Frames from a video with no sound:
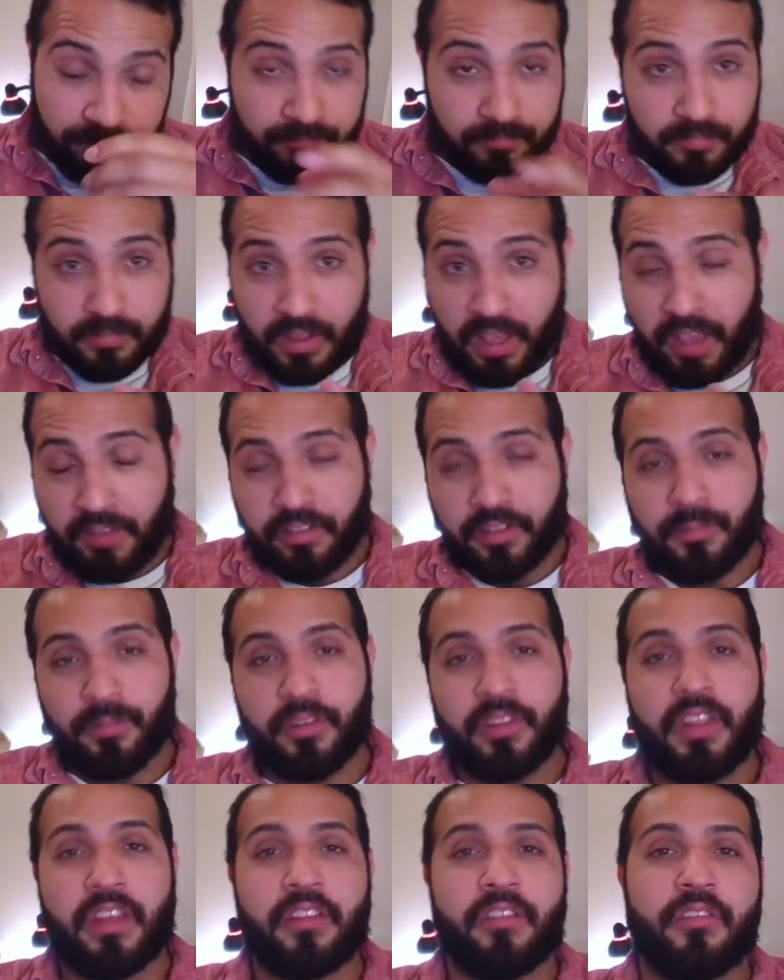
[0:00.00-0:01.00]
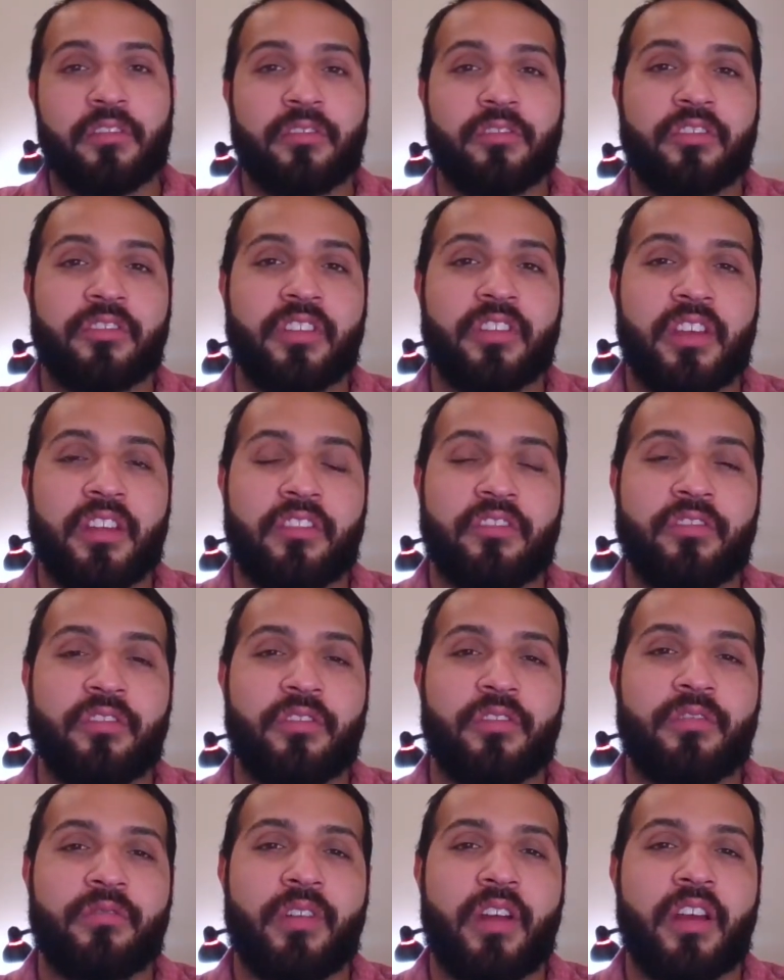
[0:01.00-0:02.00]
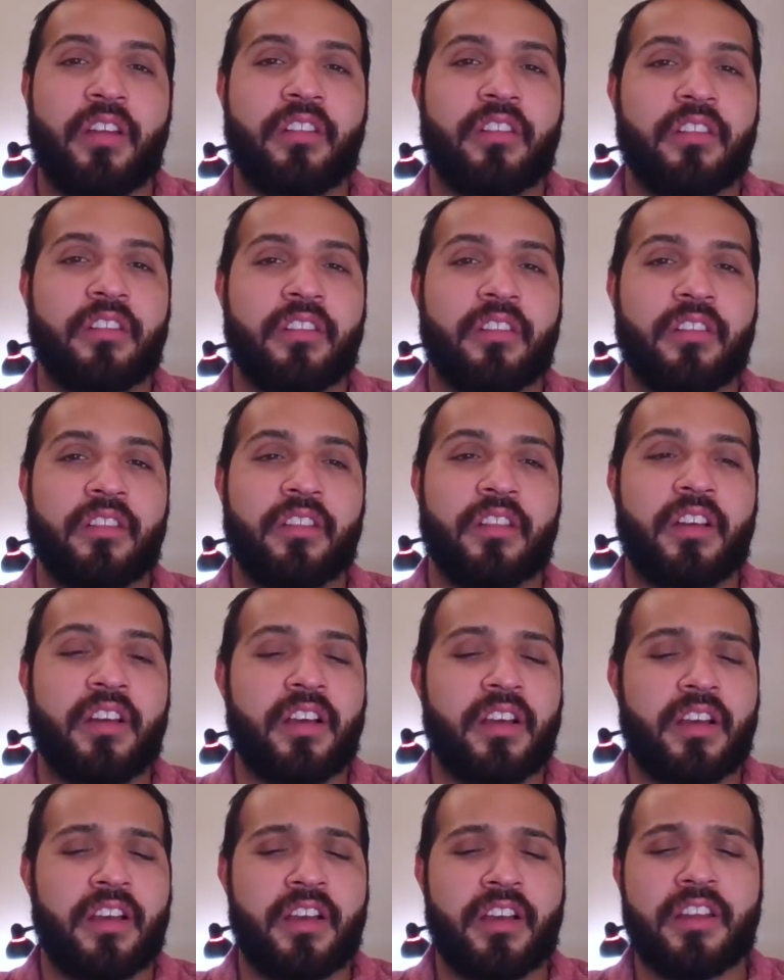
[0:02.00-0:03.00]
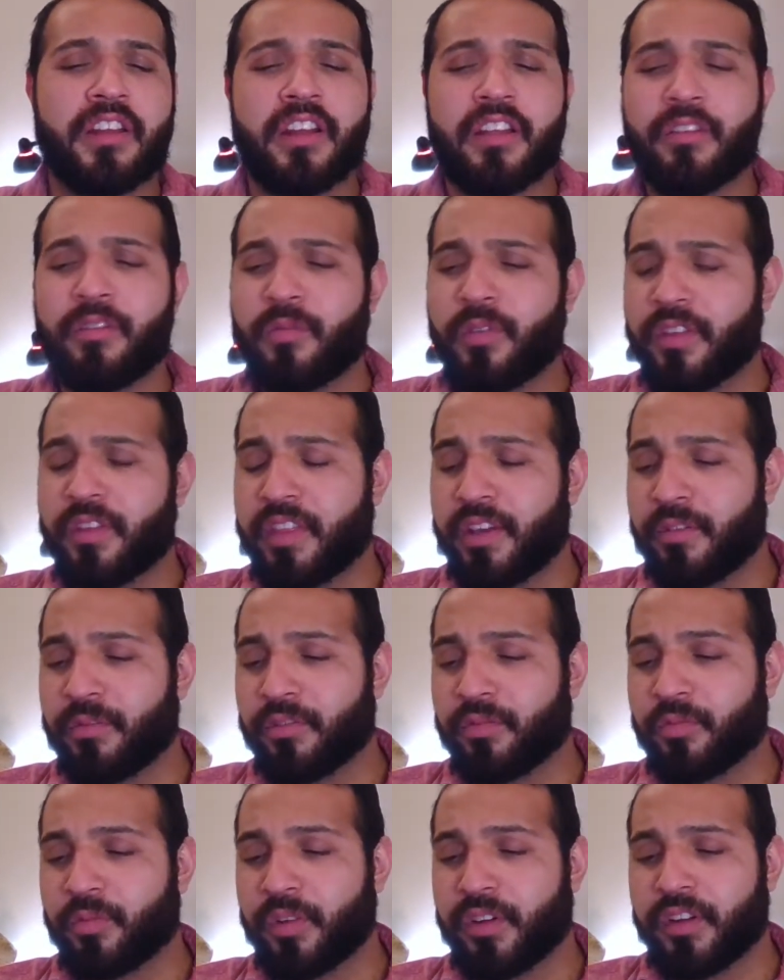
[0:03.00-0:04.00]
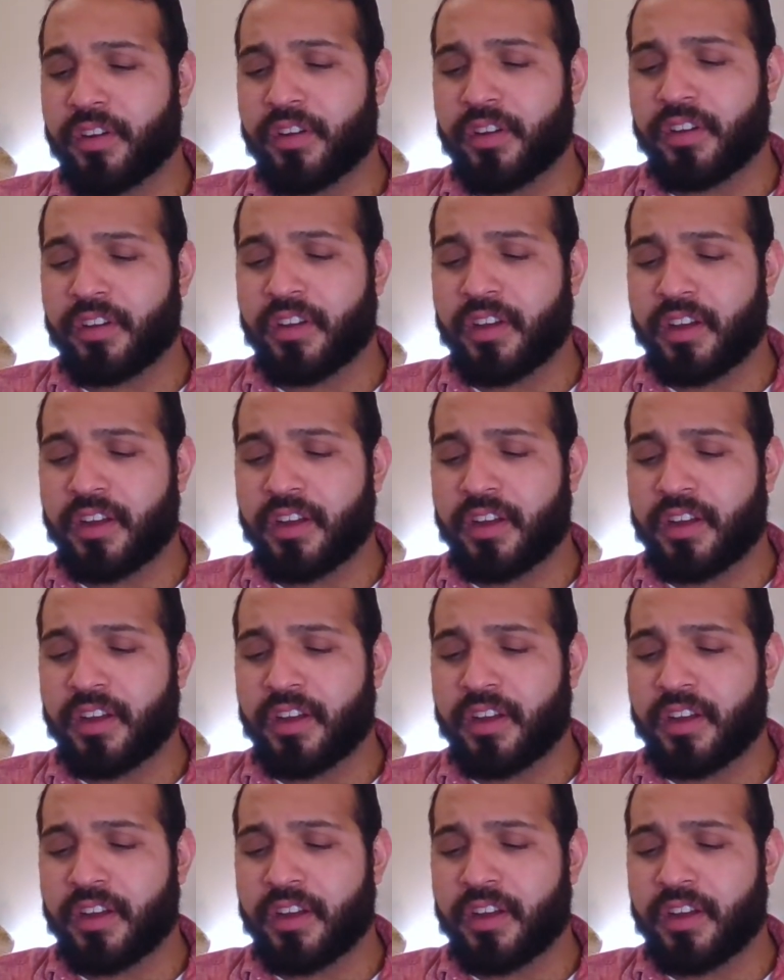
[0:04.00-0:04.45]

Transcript: have somebody that knows just kind of show you around a little. Another one that was weird,